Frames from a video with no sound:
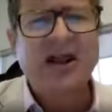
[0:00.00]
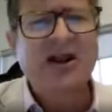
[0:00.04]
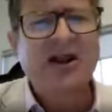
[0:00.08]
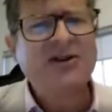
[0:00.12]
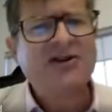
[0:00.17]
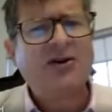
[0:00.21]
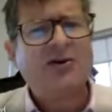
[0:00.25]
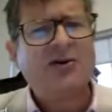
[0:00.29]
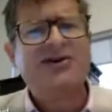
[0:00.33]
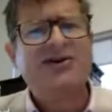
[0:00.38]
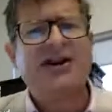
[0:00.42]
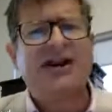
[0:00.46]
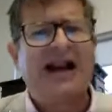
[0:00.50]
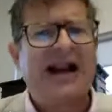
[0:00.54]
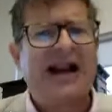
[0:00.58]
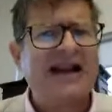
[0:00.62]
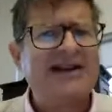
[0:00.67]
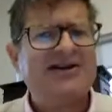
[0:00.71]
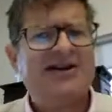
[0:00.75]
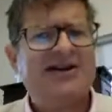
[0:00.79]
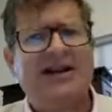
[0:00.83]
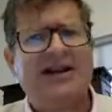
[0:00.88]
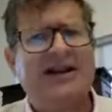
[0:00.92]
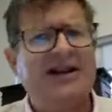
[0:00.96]
So it's a
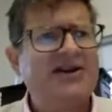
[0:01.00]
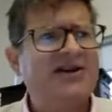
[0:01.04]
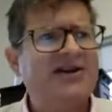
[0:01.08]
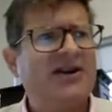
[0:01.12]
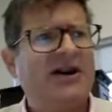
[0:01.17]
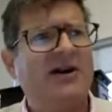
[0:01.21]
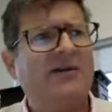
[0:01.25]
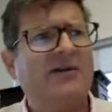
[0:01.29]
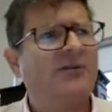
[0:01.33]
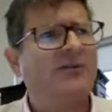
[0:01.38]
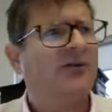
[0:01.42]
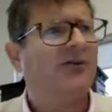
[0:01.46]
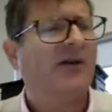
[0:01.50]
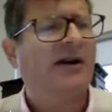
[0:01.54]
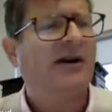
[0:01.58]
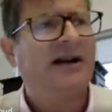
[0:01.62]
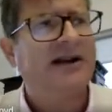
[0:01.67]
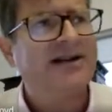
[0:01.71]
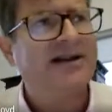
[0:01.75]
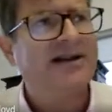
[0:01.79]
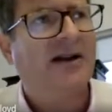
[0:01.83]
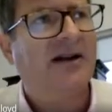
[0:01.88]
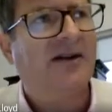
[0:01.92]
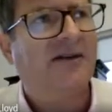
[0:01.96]
classic example, really,
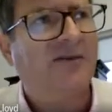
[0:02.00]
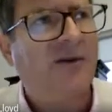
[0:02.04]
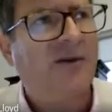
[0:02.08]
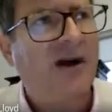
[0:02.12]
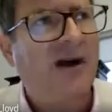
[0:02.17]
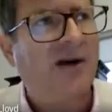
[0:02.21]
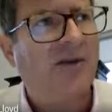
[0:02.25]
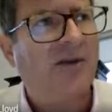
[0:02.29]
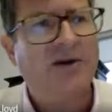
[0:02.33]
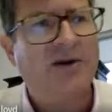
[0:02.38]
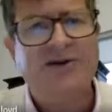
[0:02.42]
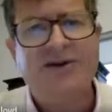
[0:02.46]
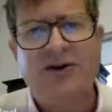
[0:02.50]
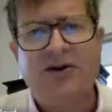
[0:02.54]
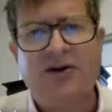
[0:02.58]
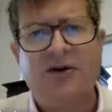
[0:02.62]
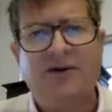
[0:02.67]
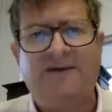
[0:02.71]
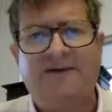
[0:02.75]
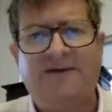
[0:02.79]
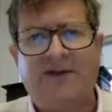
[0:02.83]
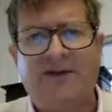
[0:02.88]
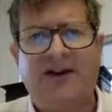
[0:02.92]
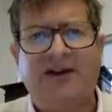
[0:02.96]
isn't it, of where what's
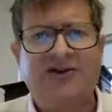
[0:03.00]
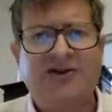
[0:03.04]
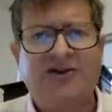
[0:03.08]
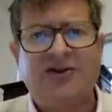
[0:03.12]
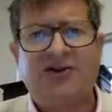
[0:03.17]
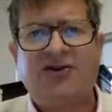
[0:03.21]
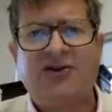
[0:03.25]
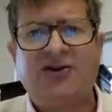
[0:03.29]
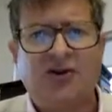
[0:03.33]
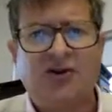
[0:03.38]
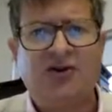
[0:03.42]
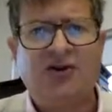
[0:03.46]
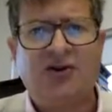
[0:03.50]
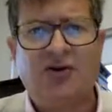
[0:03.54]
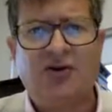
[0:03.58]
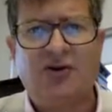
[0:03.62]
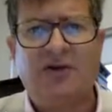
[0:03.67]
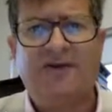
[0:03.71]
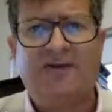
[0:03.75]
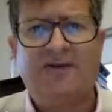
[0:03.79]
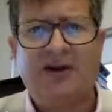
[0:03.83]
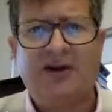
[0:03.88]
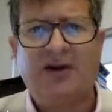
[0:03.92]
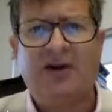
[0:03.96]
good for the institution or
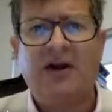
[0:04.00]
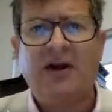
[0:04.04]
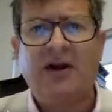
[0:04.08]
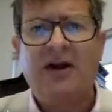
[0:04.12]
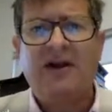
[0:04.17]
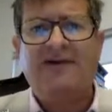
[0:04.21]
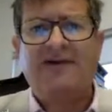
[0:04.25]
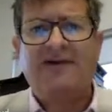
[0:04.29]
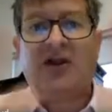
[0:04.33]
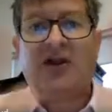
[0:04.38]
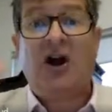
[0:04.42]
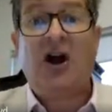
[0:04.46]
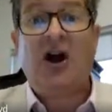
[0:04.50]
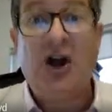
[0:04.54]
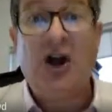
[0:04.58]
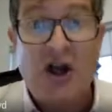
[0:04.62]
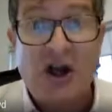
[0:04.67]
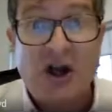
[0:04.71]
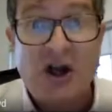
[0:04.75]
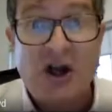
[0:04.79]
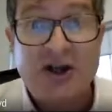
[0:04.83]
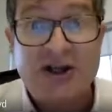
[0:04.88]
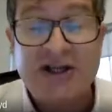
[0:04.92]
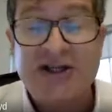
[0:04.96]
for the
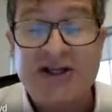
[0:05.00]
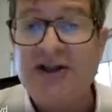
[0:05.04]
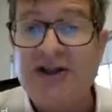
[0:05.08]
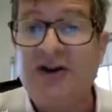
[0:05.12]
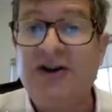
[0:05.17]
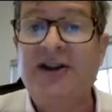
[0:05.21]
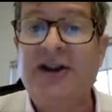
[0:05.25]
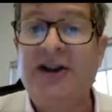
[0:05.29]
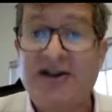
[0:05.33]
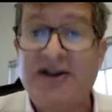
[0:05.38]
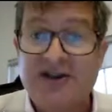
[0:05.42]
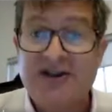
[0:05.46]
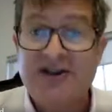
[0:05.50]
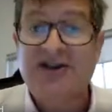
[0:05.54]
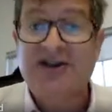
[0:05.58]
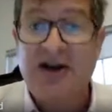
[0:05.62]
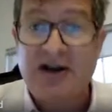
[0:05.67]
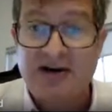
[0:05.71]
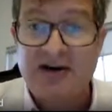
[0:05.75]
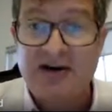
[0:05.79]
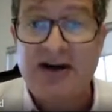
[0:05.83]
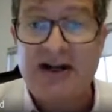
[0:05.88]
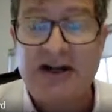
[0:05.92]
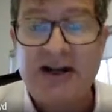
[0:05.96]
herd is not
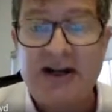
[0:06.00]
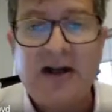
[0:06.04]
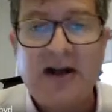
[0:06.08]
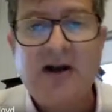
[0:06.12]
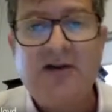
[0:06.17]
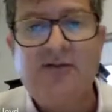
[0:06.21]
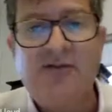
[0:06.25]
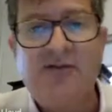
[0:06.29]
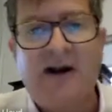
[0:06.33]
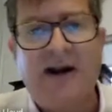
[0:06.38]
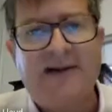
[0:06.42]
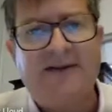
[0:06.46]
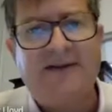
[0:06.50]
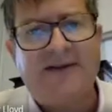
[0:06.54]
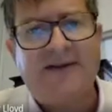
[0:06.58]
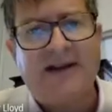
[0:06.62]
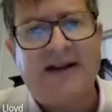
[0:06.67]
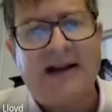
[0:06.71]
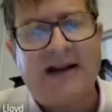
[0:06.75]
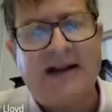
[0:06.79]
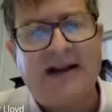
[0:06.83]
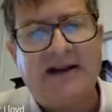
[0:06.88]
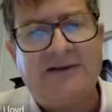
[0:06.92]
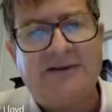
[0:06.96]
necessarily right for
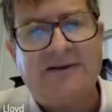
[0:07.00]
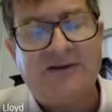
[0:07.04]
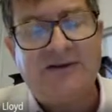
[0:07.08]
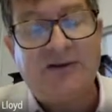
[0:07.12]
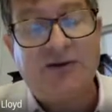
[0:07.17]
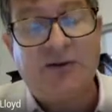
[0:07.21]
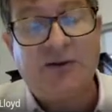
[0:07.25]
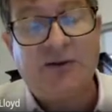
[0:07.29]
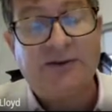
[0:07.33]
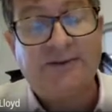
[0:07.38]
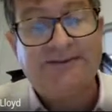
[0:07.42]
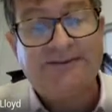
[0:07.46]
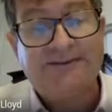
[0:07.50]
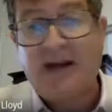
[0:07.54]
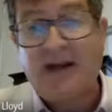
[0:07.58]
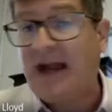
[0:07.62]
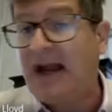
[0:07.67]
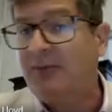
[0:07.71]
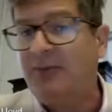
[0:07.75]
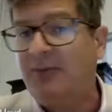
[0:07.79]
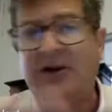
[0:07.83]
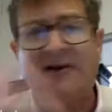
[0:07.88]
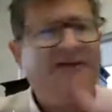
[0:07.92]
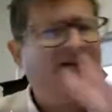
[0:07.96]
the individual.
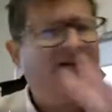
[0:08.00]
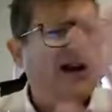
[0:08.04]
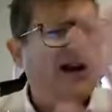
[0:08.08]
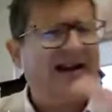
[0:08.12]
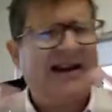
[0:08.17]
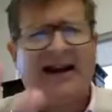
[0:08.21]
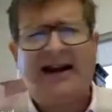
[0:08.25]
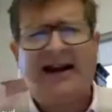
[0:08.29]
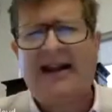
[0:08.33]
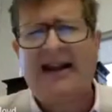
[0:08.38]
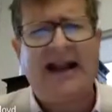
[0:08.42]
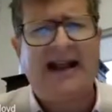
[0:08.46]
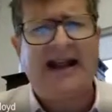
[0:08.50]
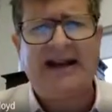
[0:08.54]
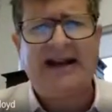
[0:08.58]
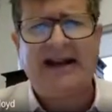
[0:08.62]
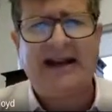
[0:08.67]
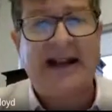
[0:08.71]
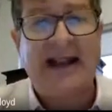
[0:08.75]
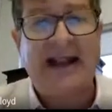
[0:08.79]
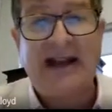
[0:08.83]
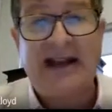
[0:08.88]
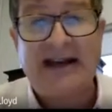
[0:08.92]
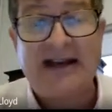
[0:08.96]
And we find that again and
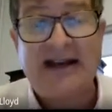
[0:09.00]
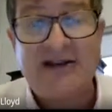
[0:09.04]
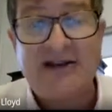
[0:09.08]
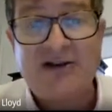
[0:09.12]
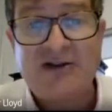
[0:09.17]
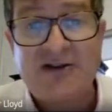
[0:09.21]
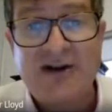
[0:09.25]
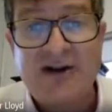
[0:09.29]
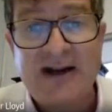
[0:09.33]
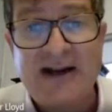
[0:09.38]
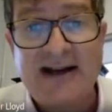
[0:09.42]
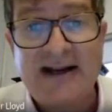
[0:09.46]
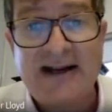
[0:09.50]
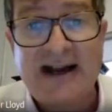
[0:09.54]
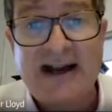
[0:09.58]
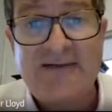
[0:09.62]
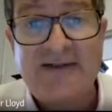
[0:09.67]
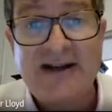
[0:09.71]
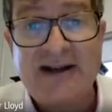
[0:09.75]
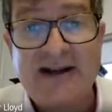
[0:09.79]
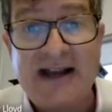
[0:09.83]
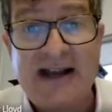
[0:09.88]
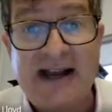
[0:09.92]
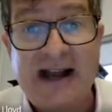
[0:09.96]
again in history and in
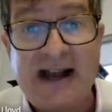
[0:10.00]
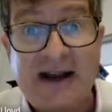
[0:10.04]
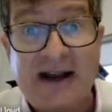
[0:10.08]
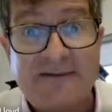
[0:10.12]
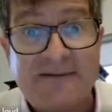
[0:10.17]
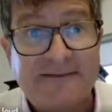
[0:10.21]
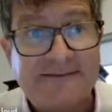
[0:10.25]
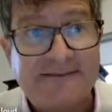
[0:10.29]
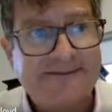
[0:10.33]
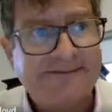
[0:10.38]
everyday life.